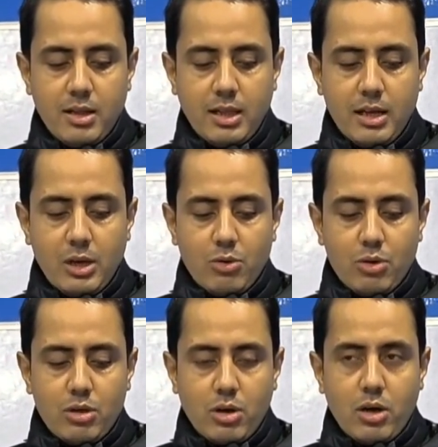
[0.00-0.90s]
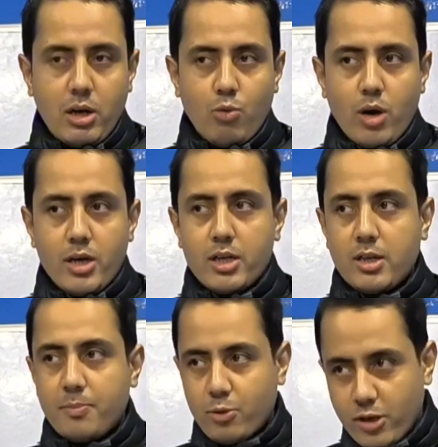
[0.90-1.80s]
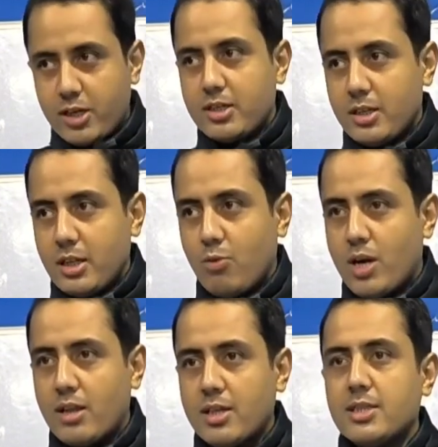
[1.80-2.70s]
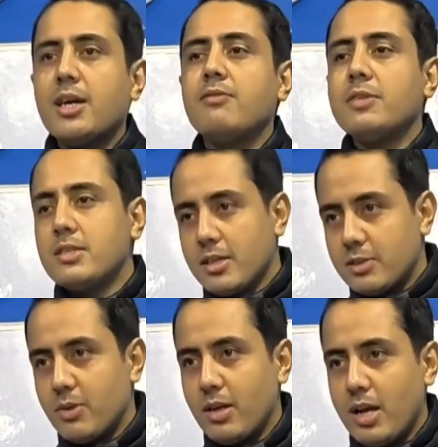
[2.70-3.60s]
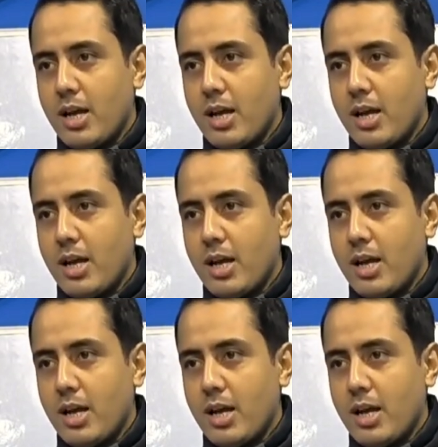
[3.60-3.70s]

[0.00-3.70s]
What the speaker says: they don't only want the product, they want the service as well.